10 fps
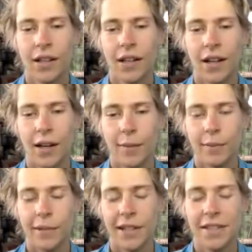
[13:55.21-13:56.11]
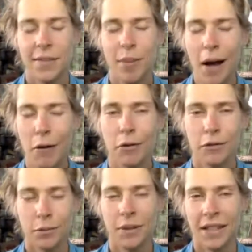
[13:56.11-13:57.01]
And it's a
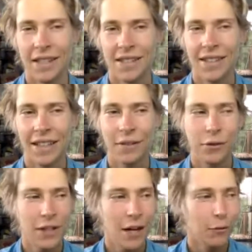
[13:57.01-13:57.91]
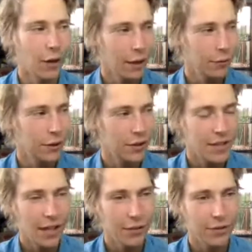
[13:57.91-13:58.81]
powerful place. Like, if you're not right with
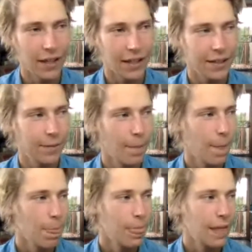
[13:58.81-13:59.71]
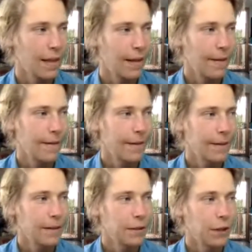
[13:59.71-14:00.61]
yourself, like,
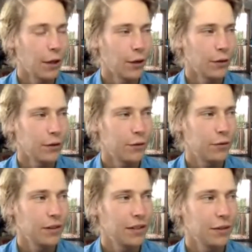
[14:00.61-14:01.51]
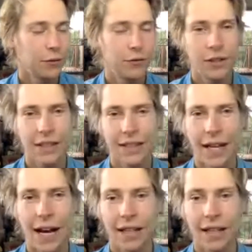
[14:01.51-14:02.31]
you'll feel like the